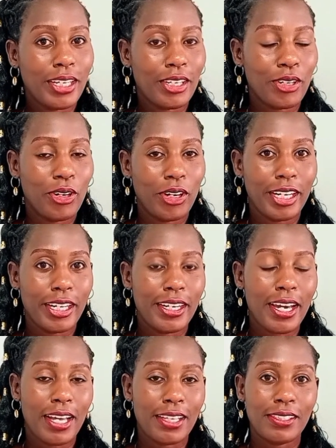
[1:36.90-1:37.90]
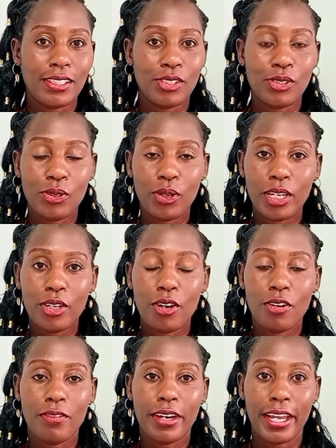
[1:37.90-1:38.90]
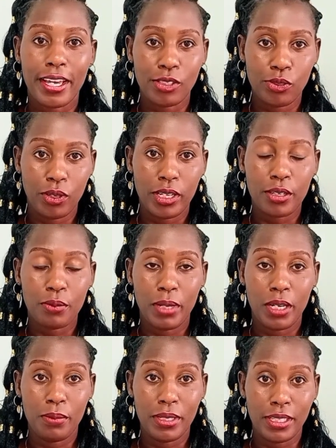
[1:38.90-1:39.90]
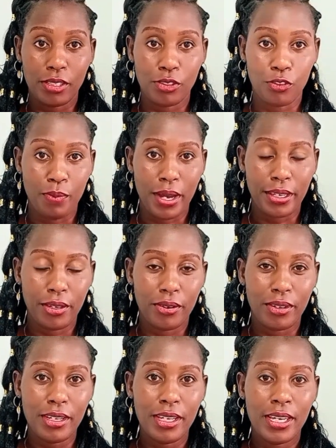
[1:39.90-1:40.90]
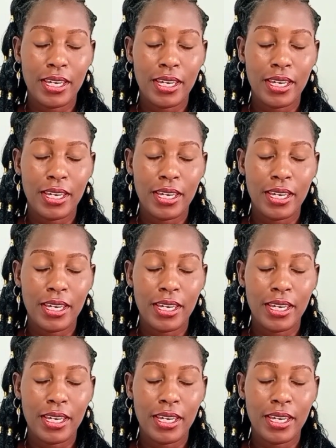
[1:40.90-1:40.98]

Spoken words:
recorded as systolic over diastolic millimeters of mercury,